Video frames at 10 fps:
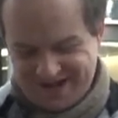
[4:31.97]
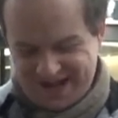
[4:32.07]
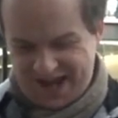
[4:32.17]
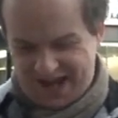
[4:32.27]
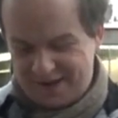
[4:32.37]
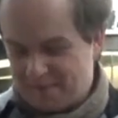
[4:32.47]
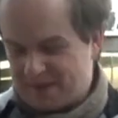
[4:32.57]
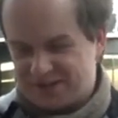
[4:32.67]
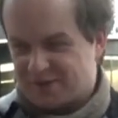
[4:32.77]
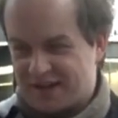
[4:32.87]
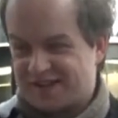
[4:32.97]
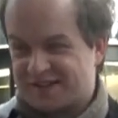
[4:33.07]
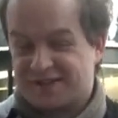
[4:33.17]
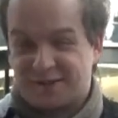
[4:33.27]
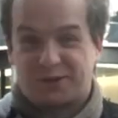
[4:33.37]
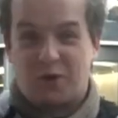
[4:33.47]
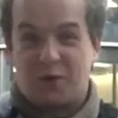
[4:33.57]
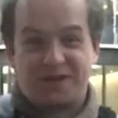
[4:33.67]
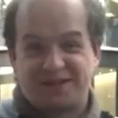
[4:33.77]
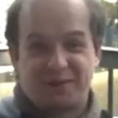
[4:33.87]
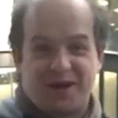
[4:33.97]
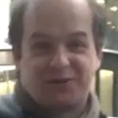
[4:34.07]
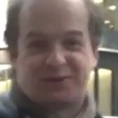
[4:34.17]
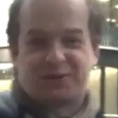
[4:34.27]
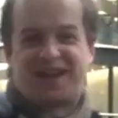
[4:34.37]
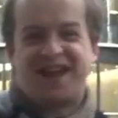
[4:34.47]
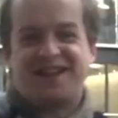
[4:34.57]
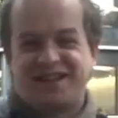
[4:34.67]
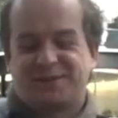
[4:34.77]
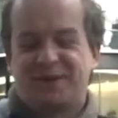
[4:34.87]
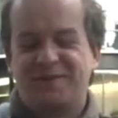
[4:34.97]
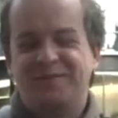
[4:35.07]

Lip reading: Yeah, I didn't mean to write this because I was hoping someone else would get this one.